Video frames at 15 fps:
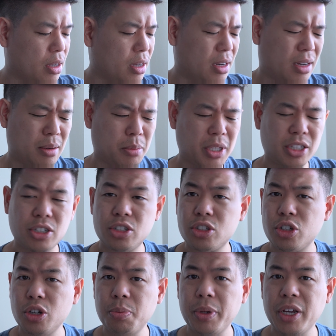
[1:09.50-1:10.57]
Um, it's
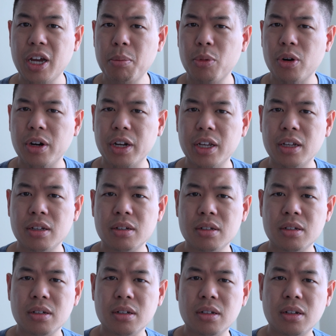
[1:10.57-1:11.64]
2 p.m. already.
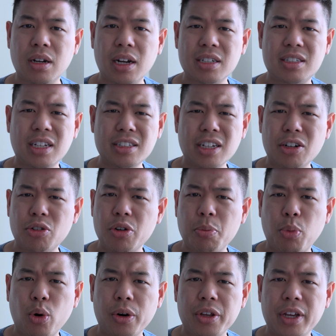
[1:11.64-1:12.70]
I sent out a
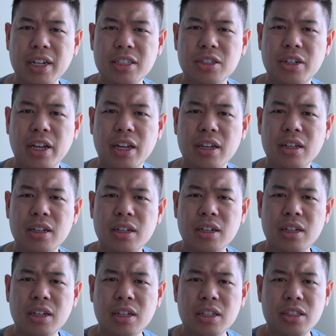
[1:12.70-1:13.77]
report yesterday.
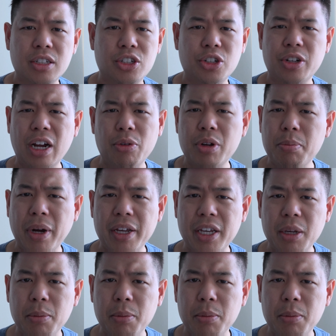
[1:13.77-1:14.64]
Did you not read my